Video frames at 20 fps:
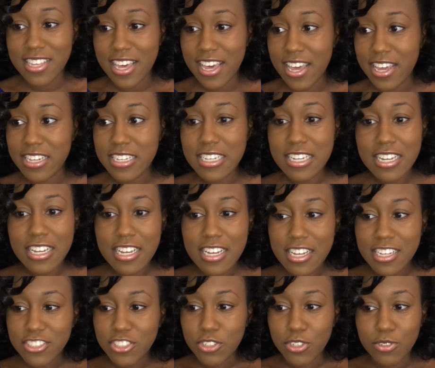that.
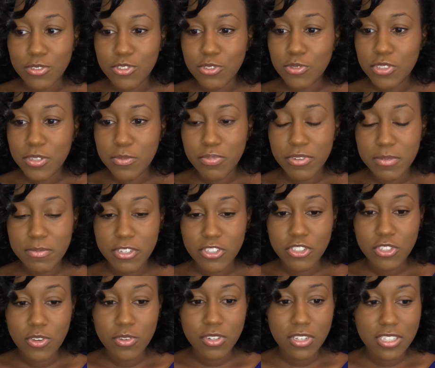So you can pretty
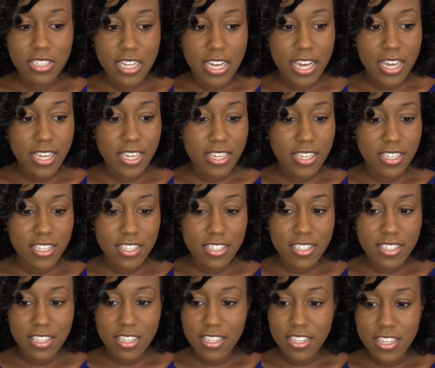much go to like
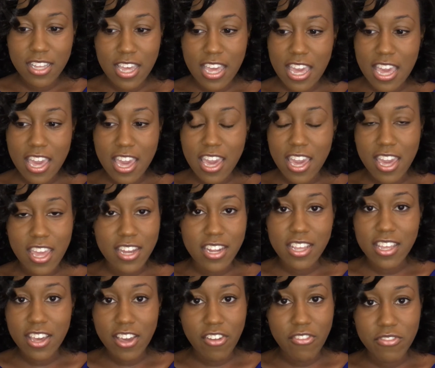
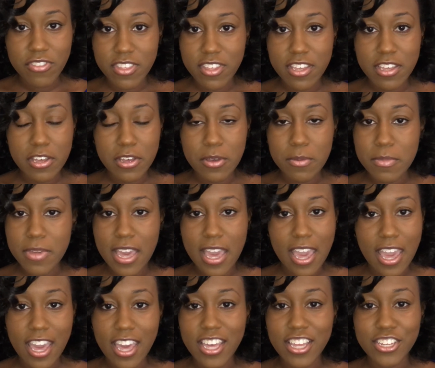any of them,
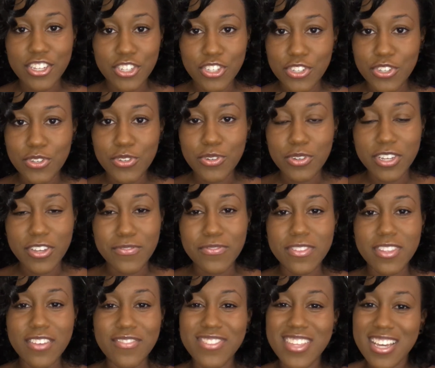and you'll,
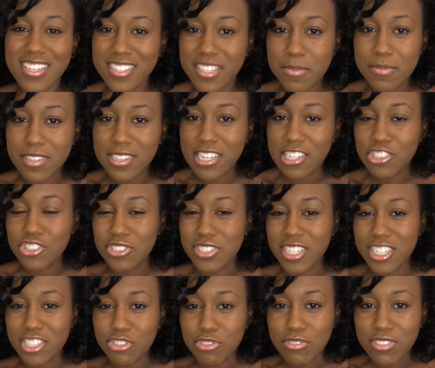if that's something that you're
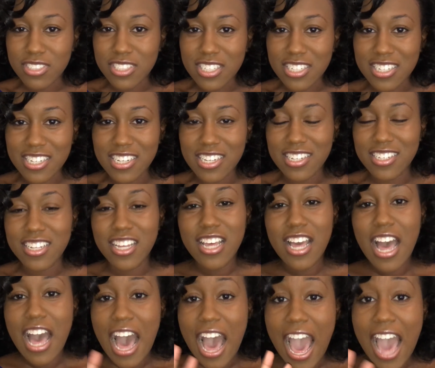interested in.
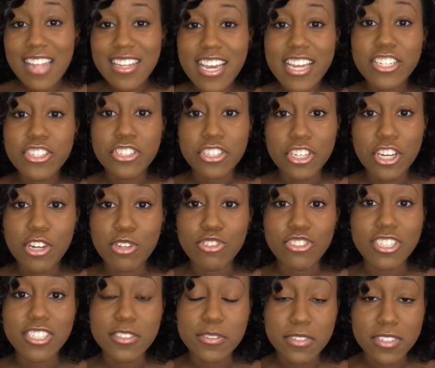I like to go
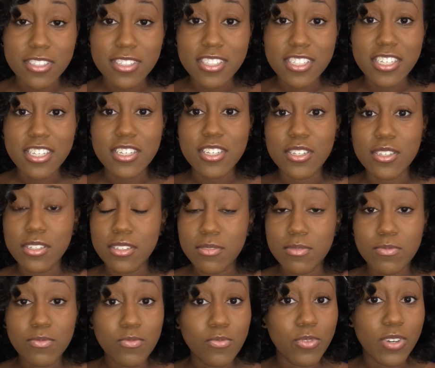just to
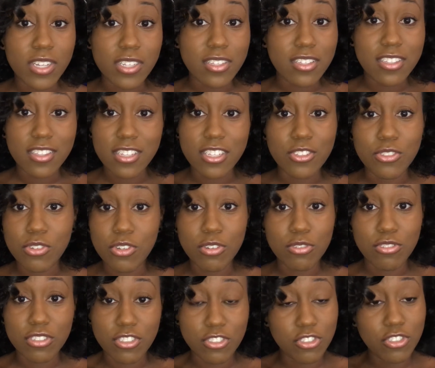see what these
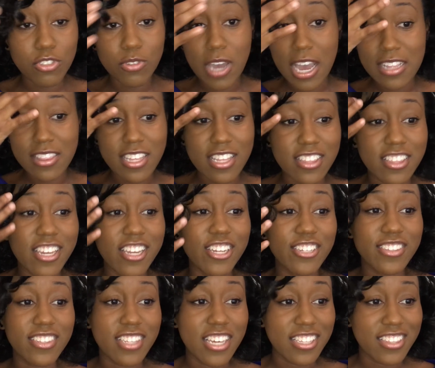girls can do. I think
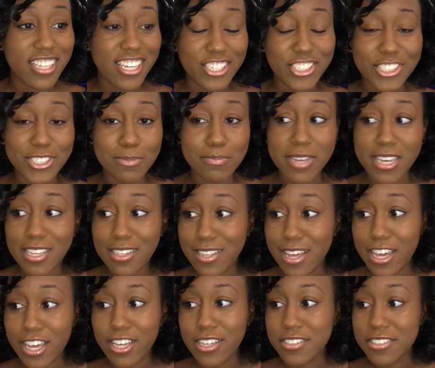they should make
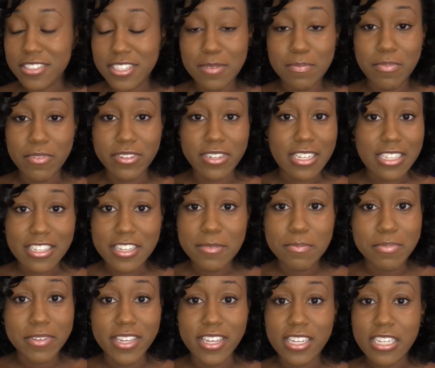like a separate
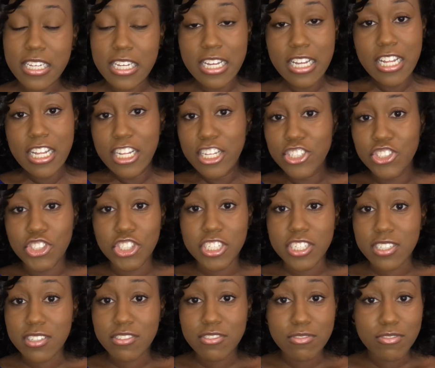Olympic
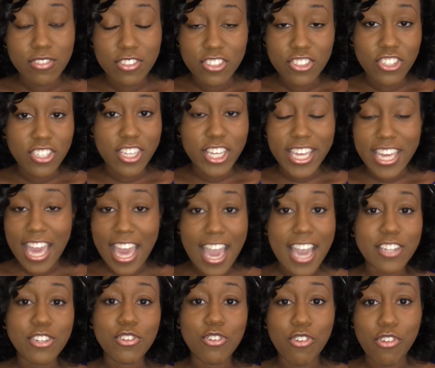just
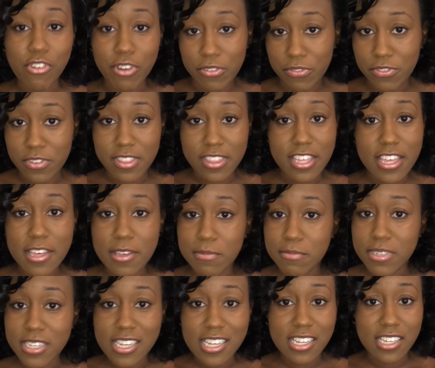category for
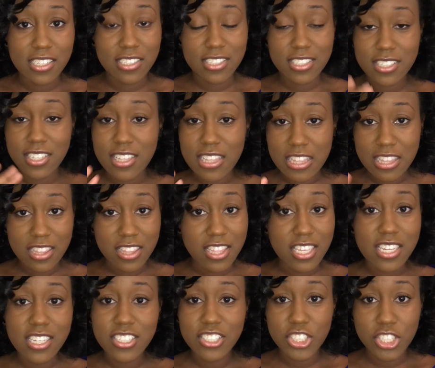them, because
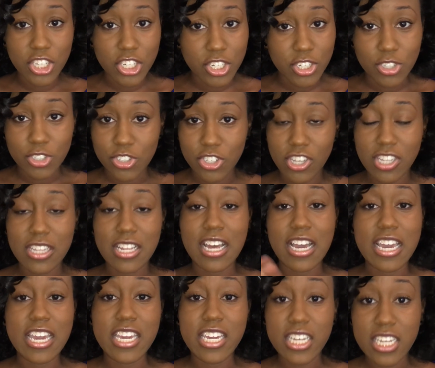these girls are
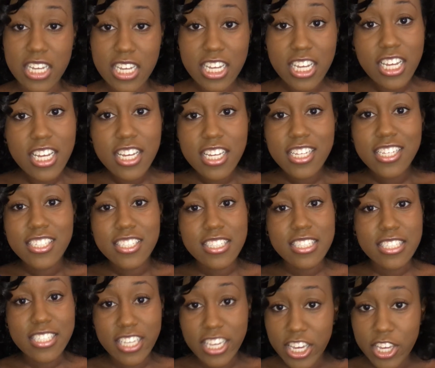like
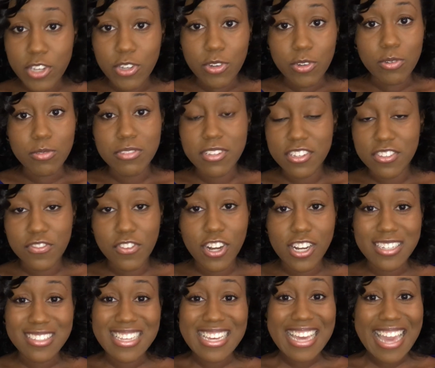skilled as
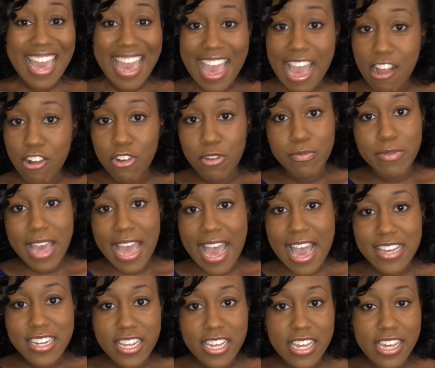far as like
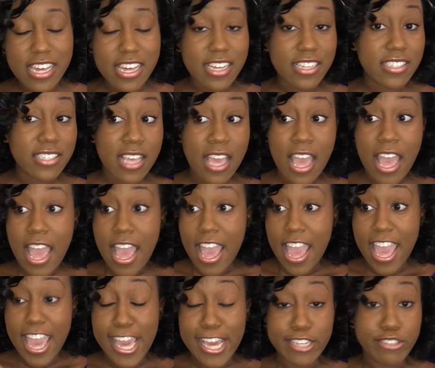acrobatics
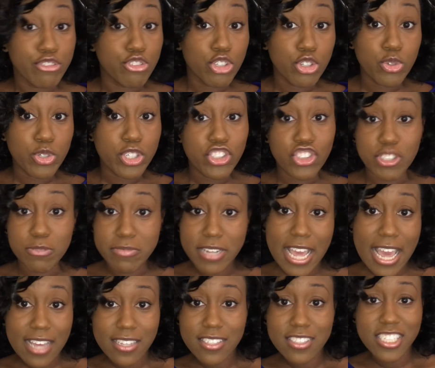and doing
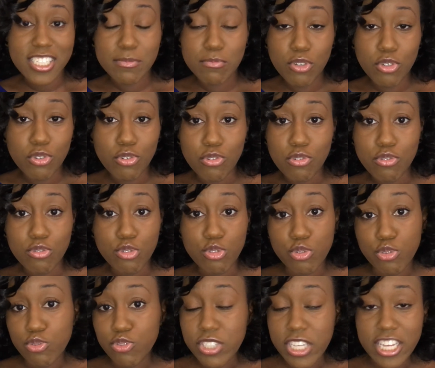gymnastic
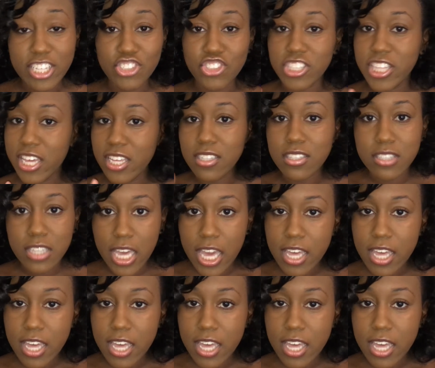moves, and they're